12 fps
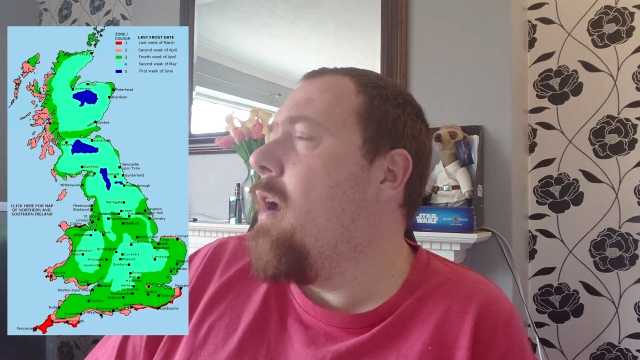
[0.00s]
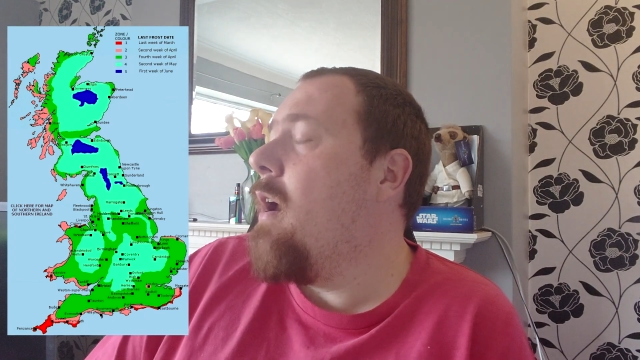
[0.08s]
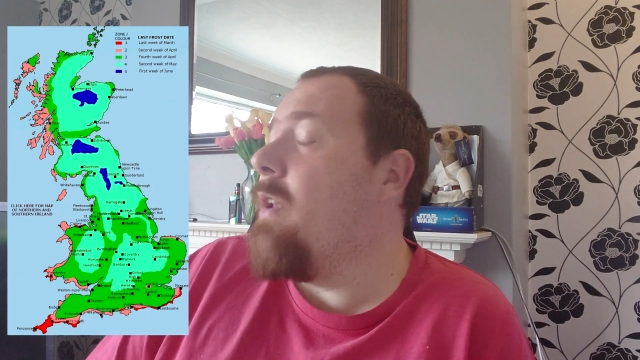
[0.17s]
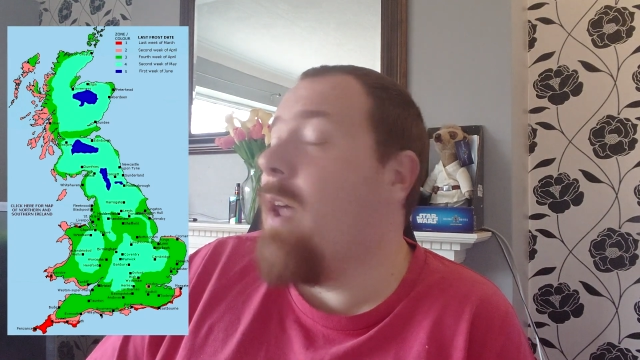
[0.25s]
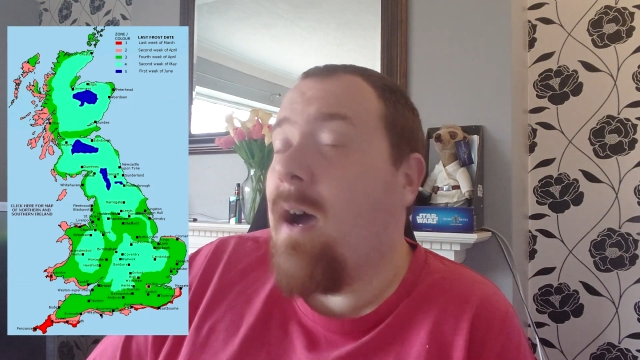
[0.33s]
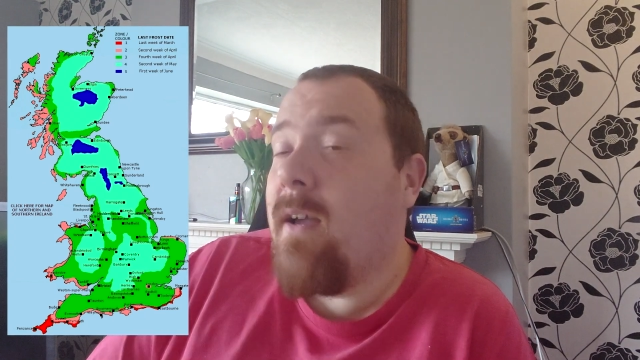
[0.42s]

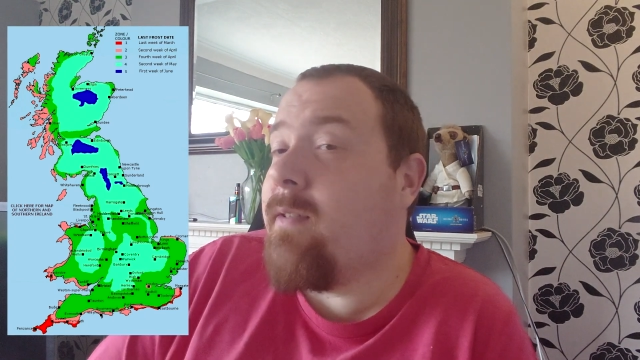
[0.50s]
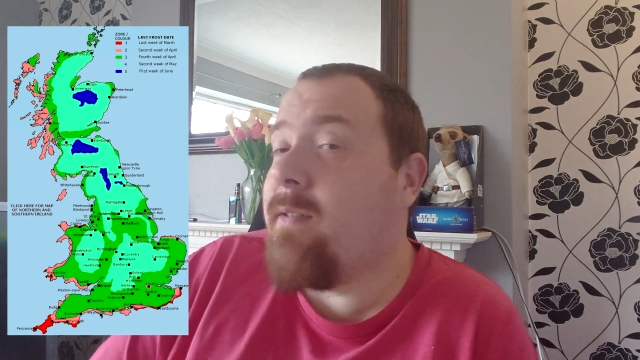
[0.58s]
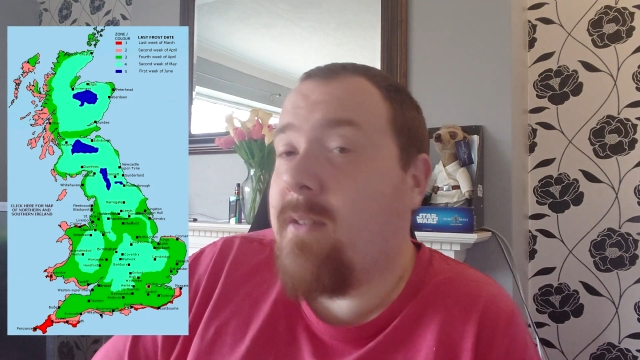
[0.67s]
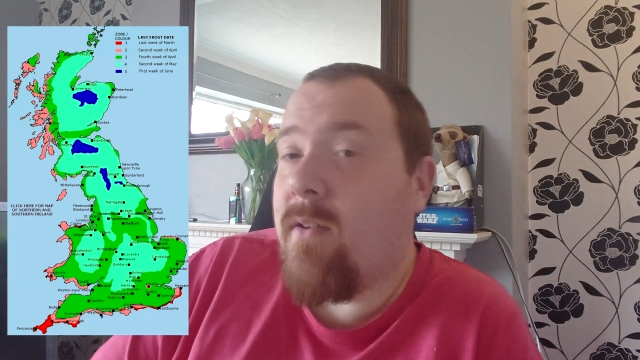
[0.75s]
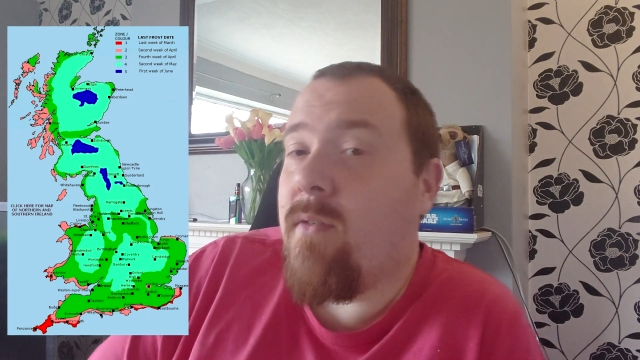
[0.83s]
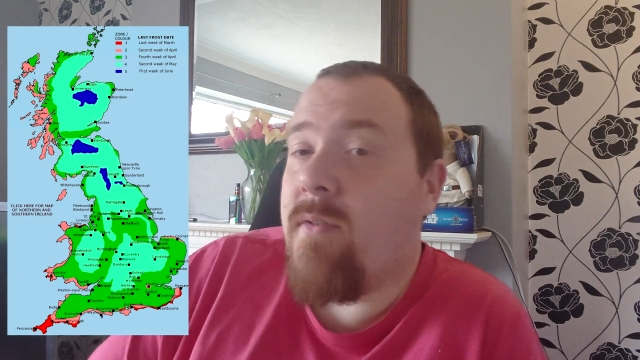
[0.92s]
and I
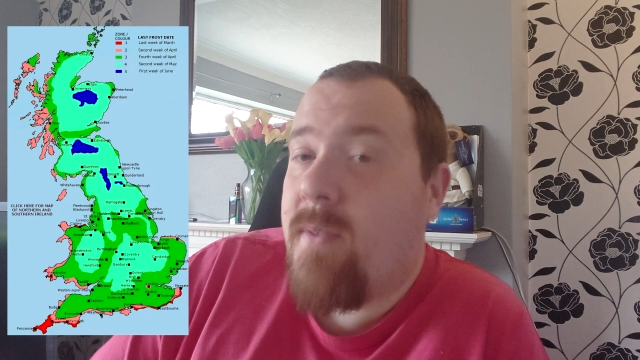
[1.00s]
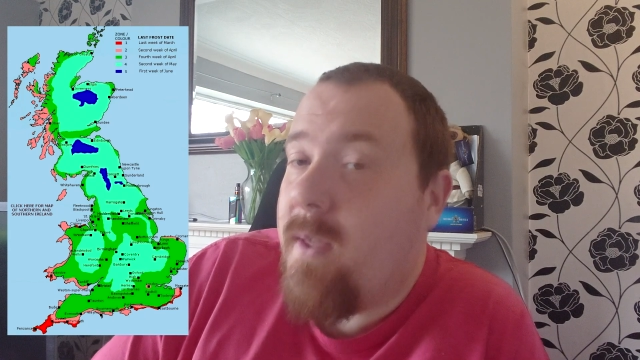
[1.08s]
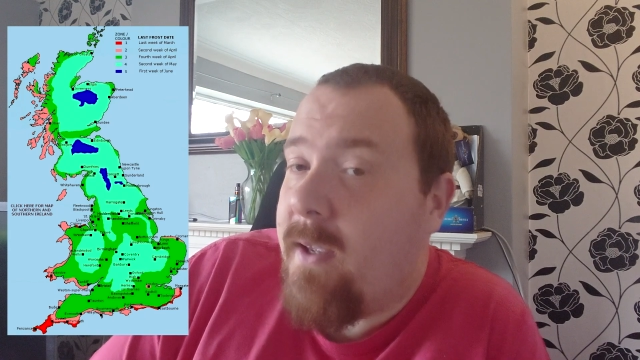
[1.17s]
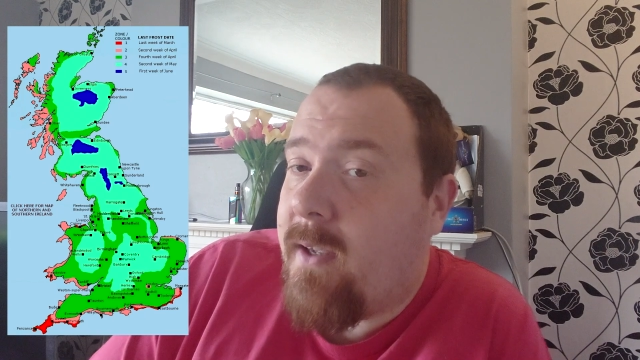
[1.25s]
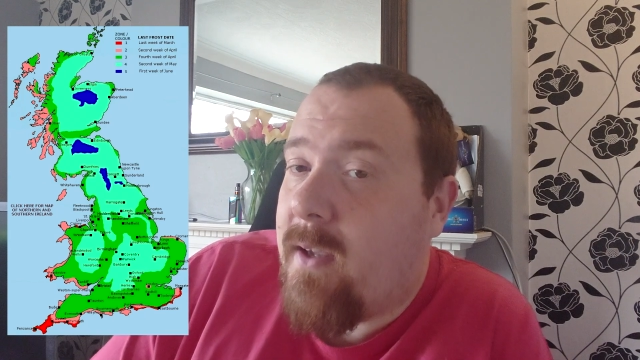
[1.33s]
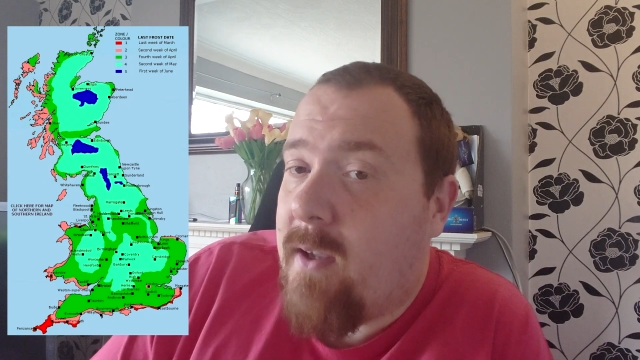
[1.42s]
still
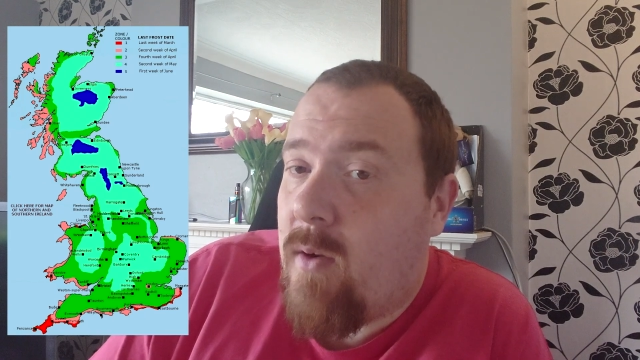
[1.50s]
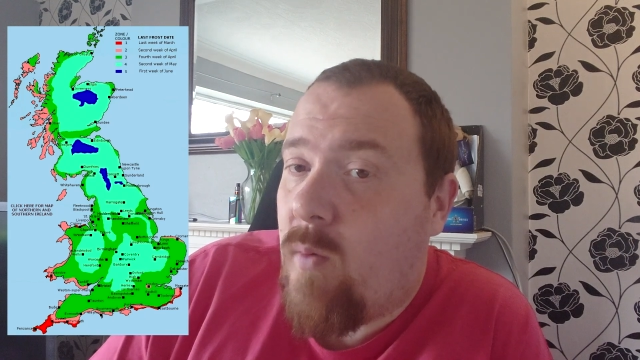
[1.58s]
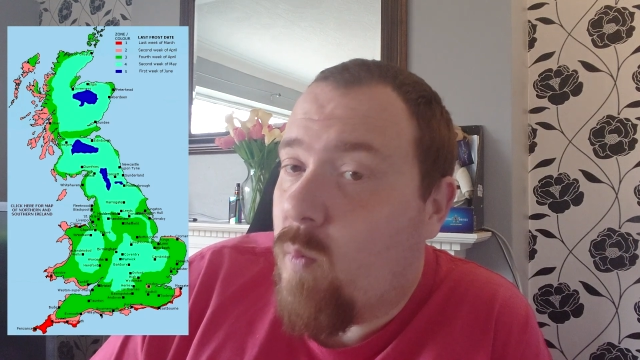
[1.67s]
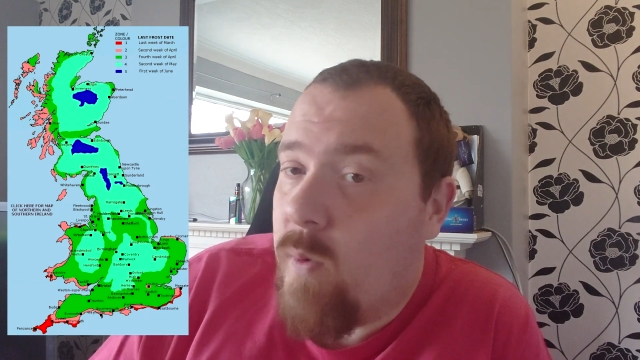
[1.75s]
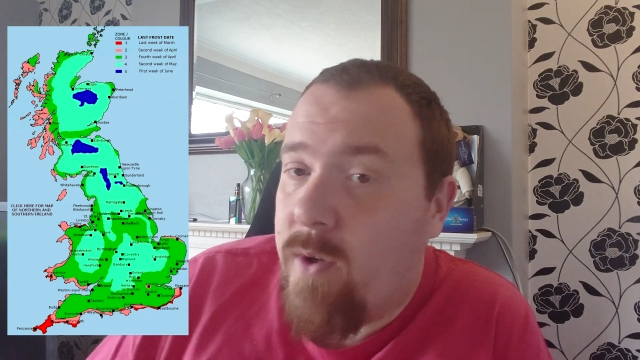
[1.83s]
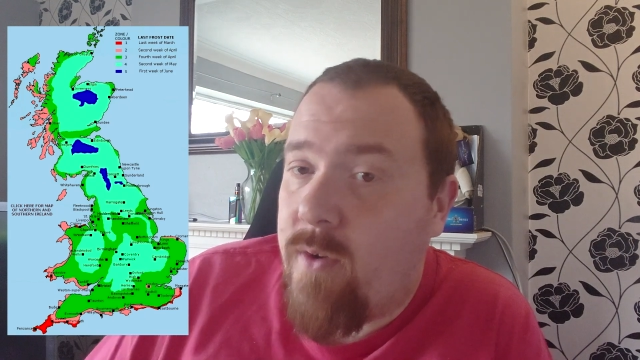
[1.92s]
think
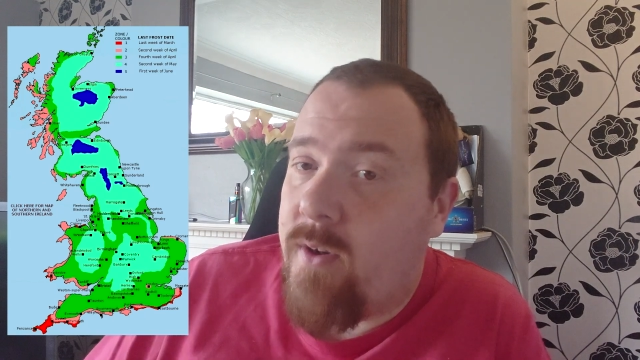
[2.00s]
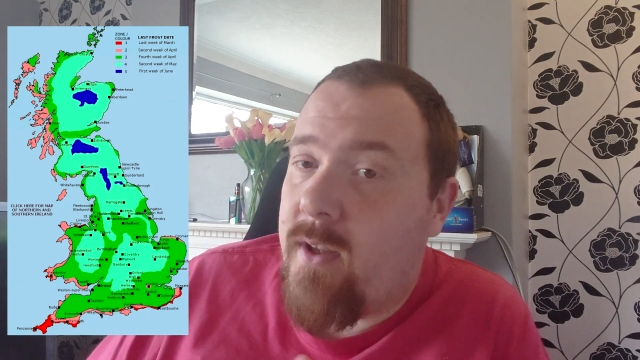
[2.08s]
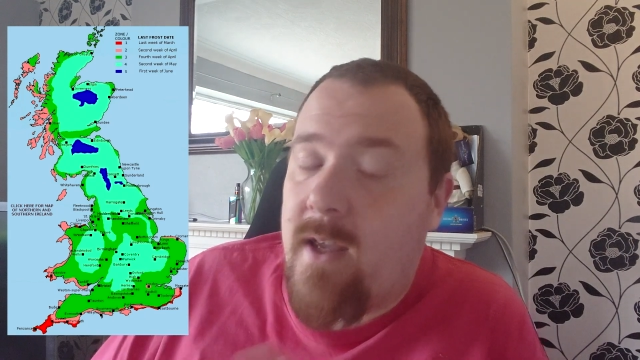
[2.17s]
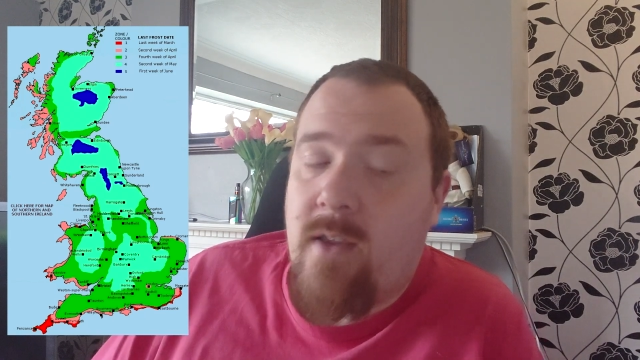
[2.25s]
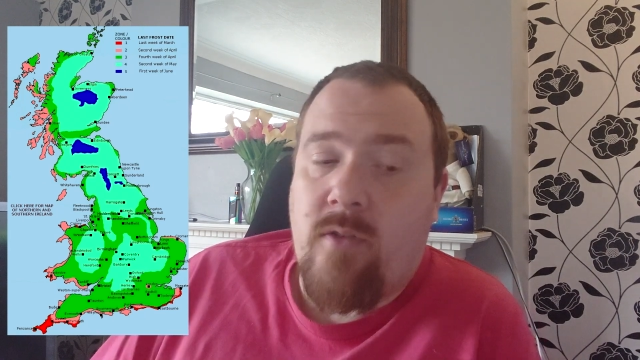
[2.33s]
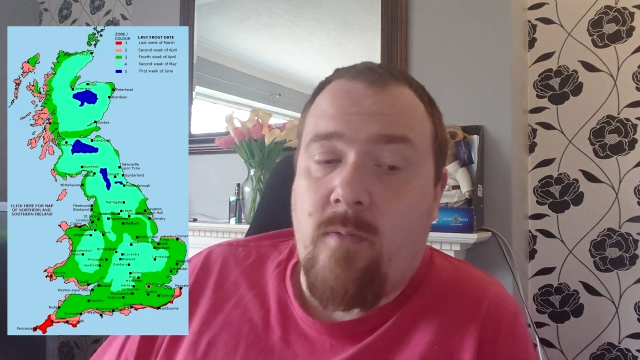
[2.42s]
we're going to
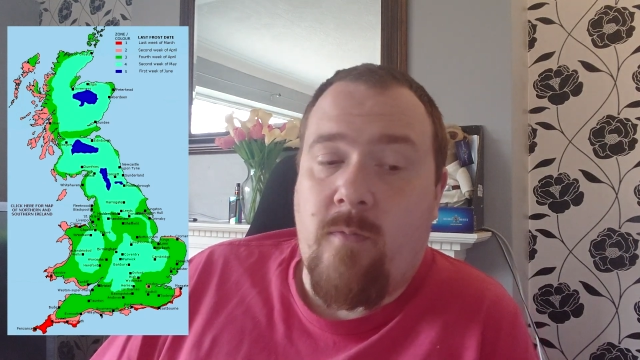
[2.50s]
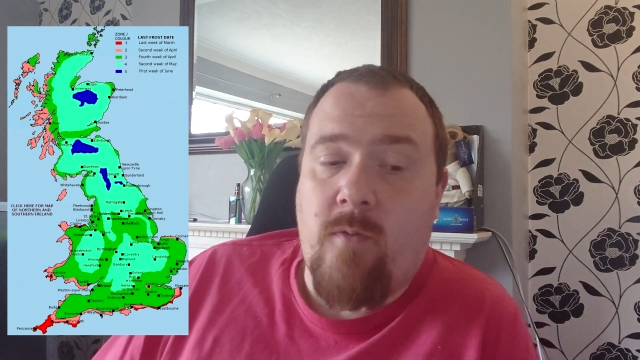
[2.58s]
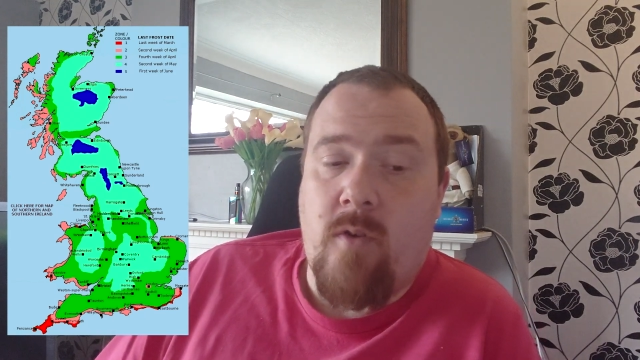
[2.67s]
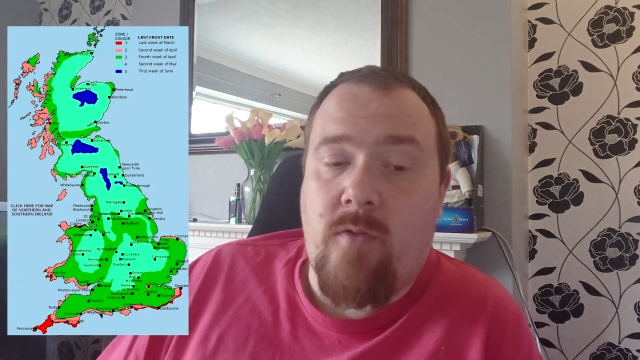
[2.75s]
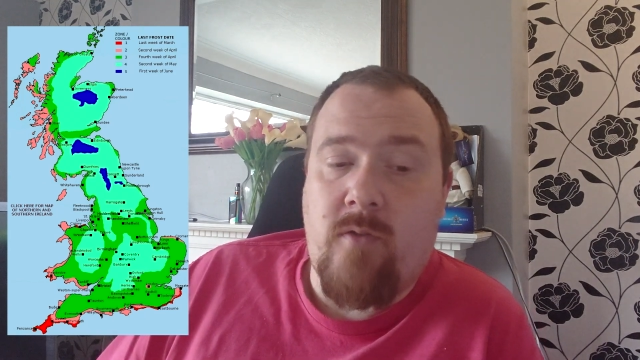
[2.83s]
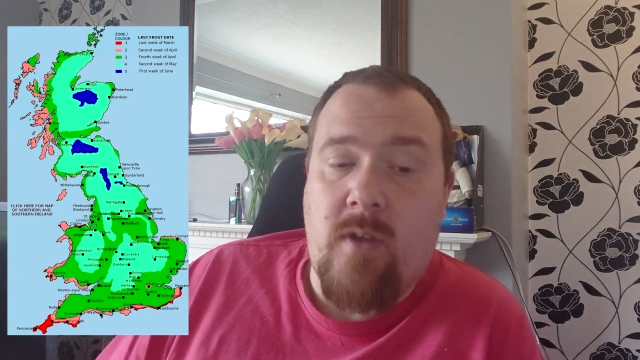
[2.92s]
get some
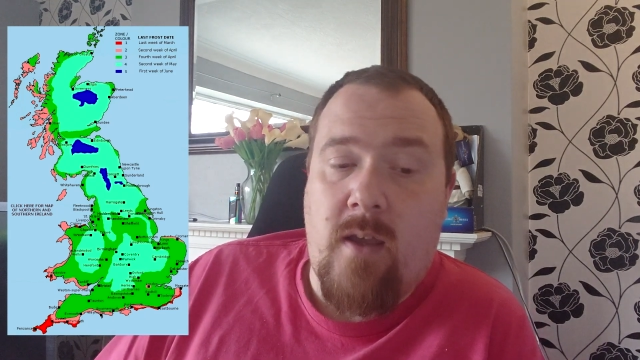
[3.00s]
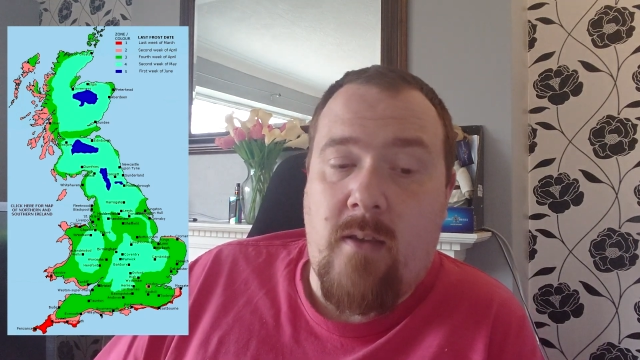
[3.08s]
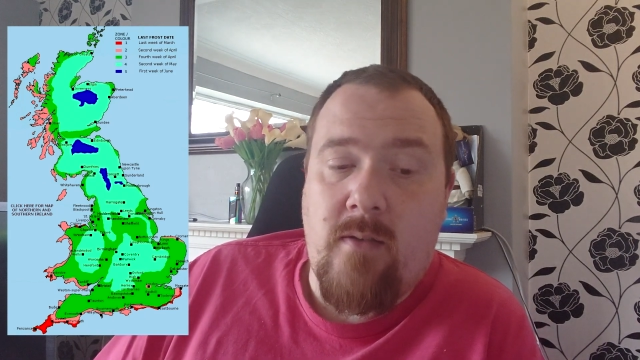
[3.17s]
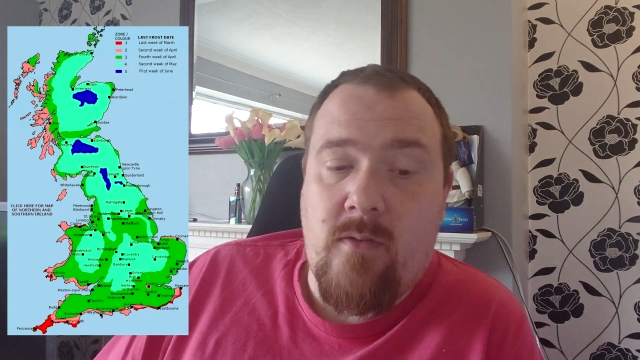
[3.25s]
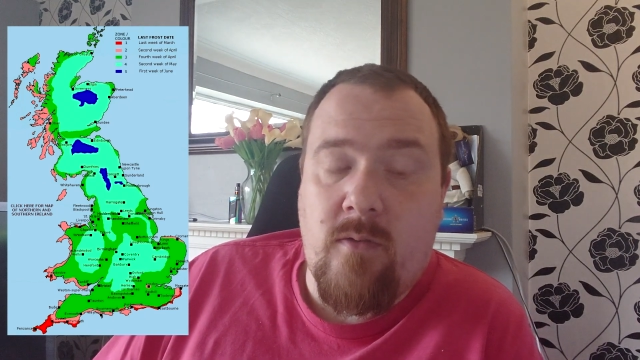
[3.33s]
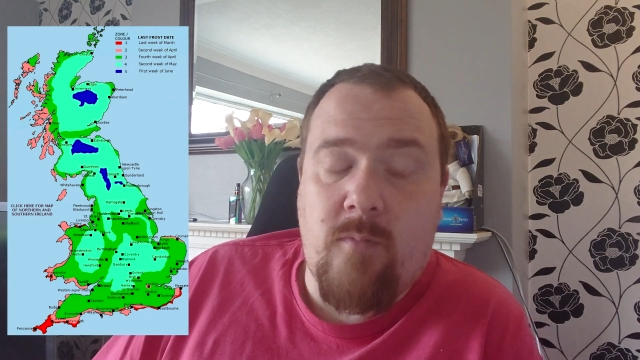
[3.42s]
frost dates,